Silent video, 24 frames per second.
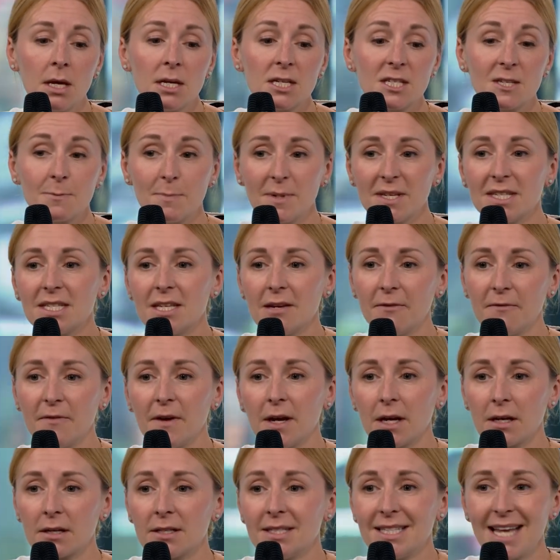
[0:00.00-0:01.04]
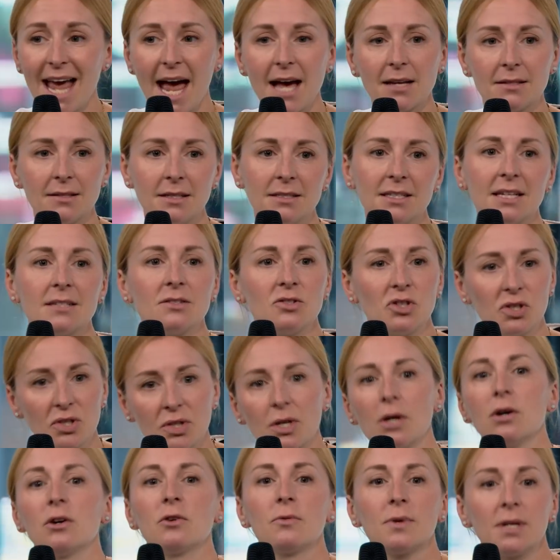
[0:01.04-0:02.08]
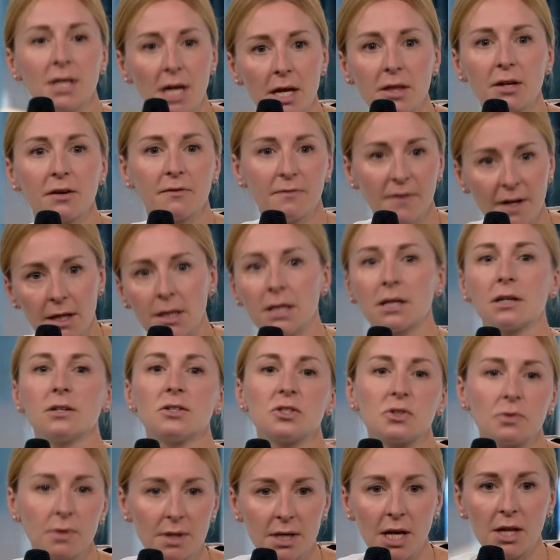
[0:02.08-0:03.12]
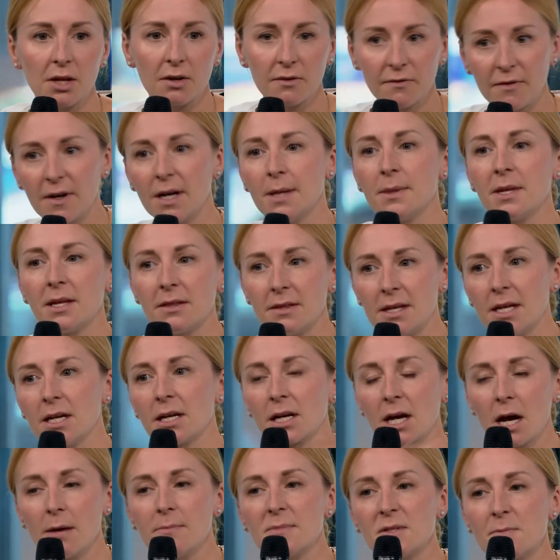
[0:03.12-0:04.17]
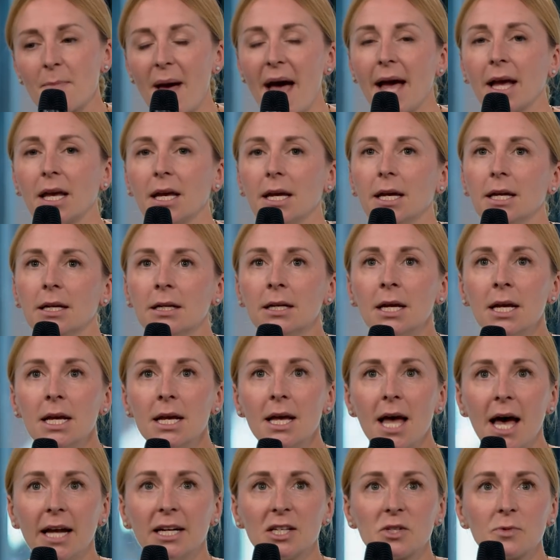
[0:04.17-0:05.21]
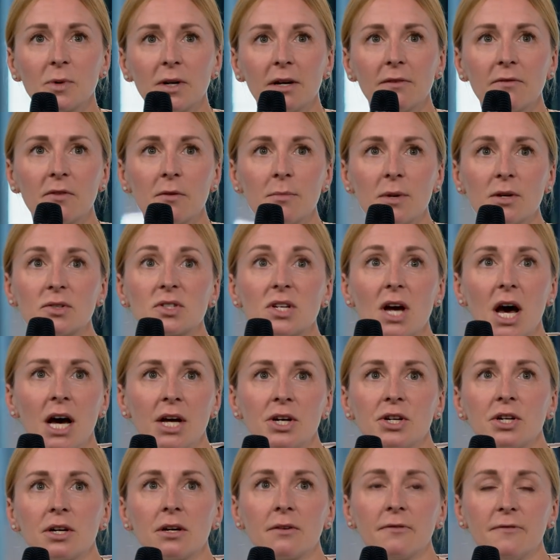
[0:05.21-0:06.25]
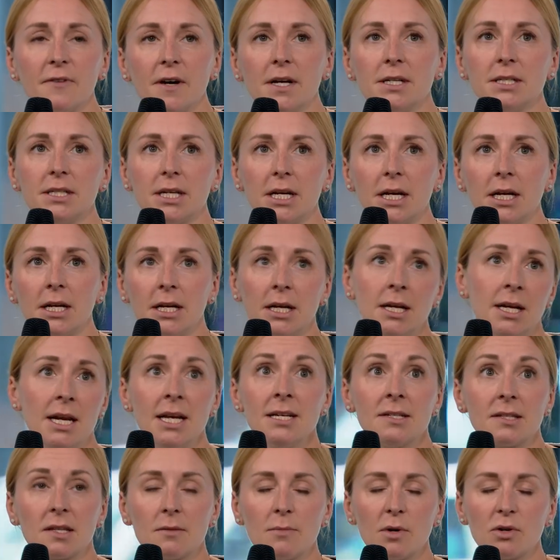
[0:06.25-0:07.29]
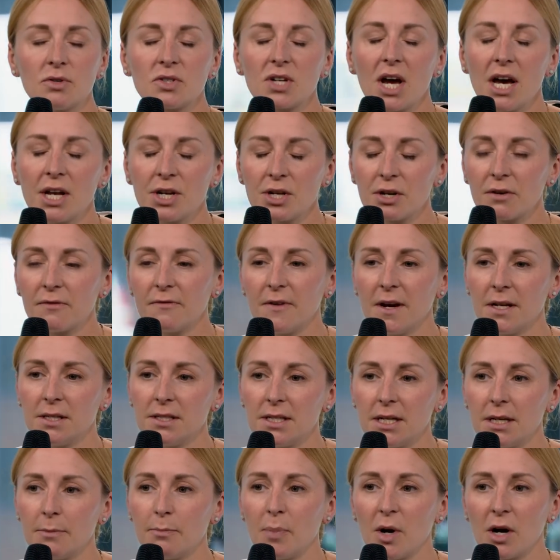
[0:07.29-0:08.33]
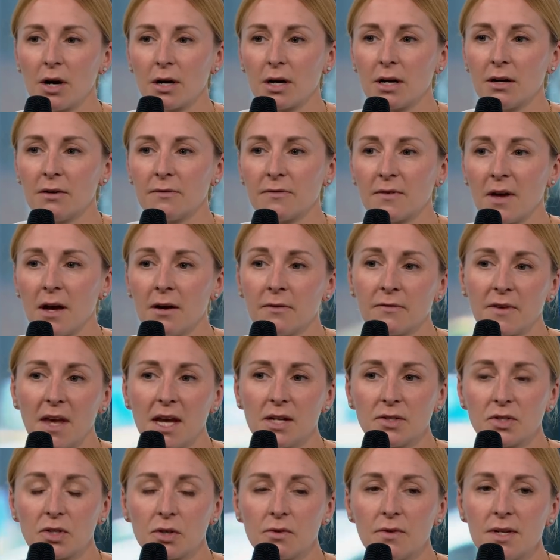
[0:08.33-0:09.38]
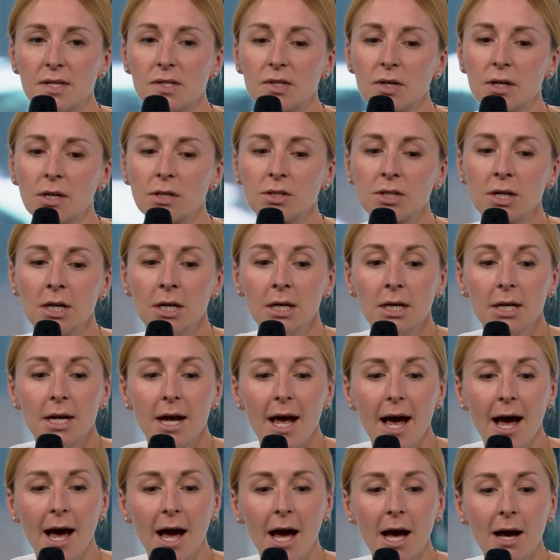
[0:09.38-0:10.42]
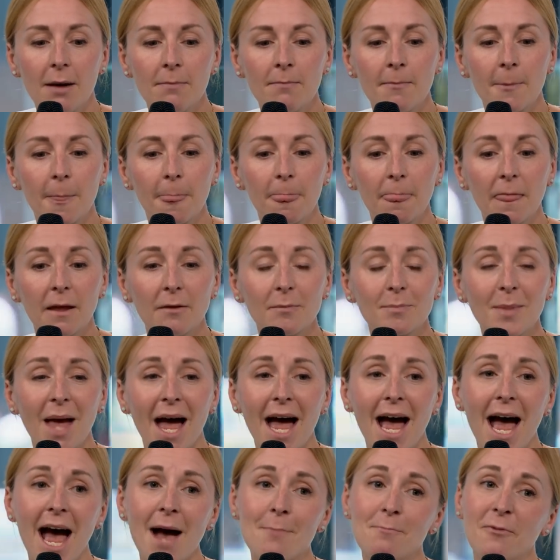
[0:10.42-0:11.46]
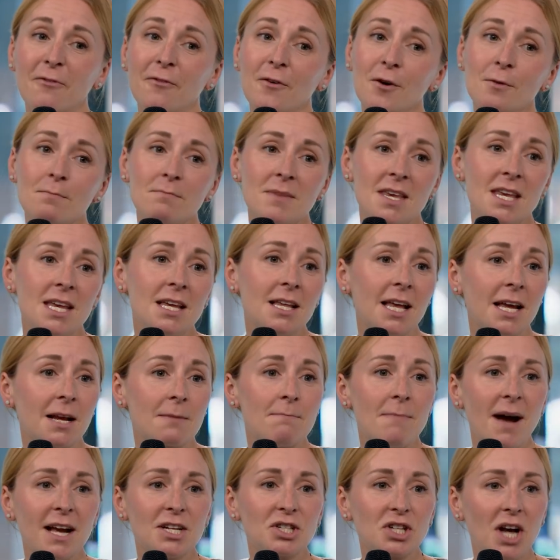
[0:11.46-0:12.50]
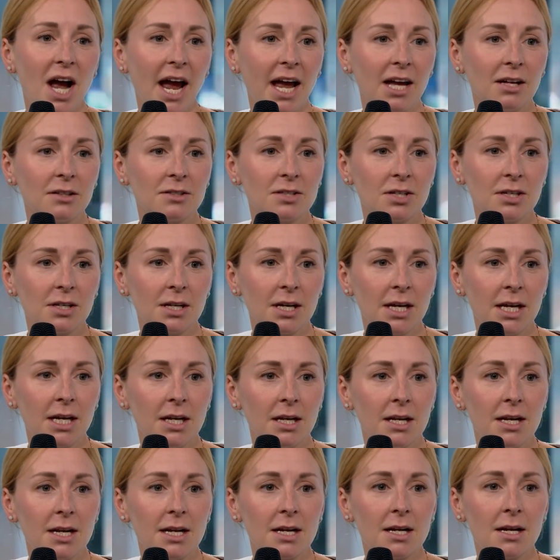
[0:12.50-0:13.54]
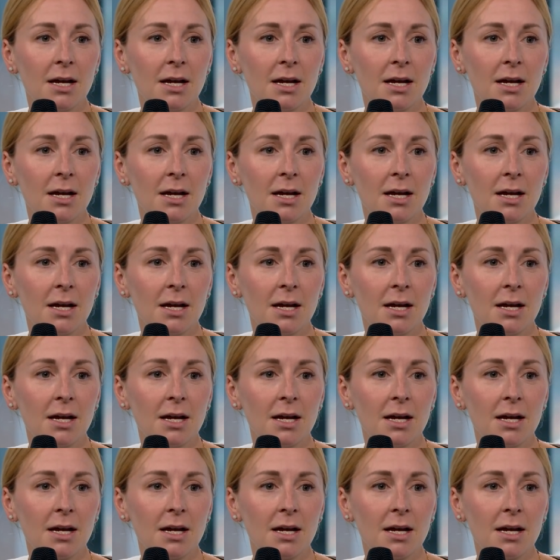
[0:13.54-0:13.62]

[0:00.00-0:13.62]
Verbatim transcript: specific tests. It doesn't just go to another fund that goes to another fund that then comes back in. And it's one of the most underfunded, it is the most underfunded part of cancer research. For me, like my childhood